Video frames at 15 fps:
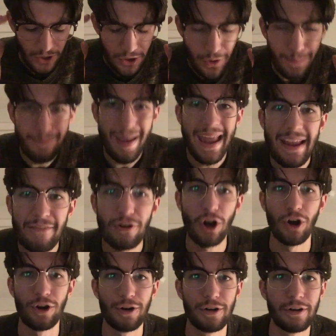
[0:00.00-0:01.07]
you may have
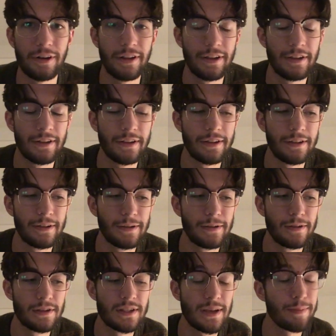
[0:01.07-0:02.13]
heard
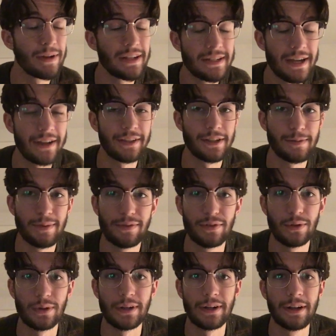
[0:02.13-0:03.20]
somebody tell you
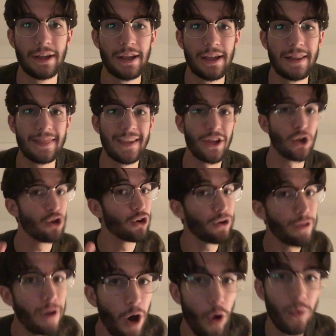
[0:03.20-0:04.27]
before that you're
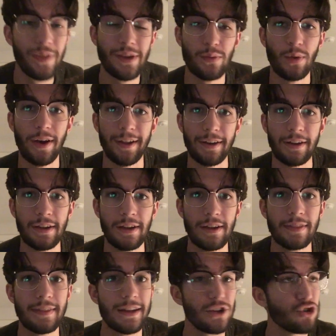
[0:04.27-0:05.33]
the only one
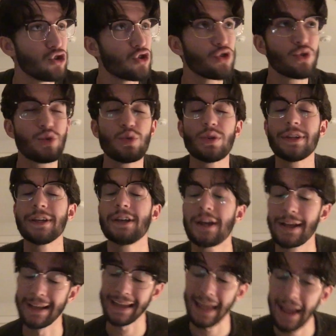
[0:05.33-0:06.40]
that is truly
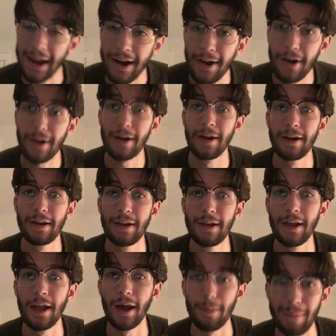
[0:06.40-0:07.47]
gonna care
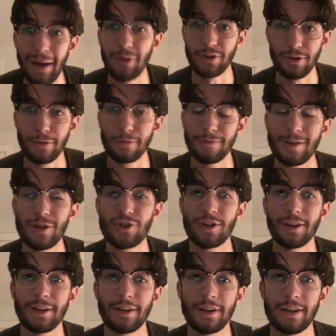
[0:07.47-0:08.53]
about your
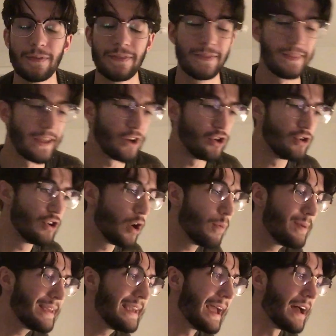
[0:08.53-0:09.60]
vision, that
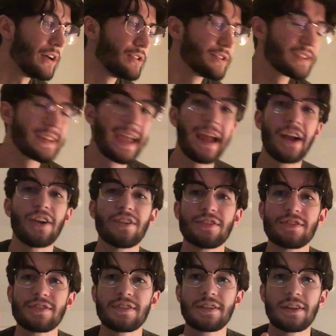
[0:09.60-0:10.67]
nobody else
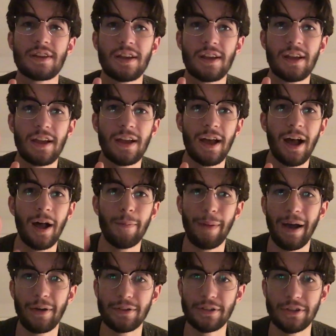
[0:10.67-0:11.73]
cares
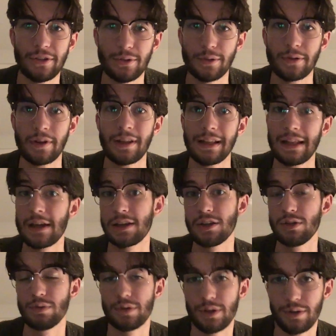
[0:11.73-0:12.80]
about you like
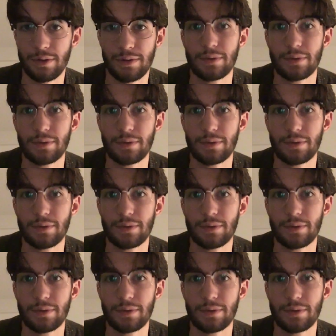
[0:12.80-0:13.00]
you do.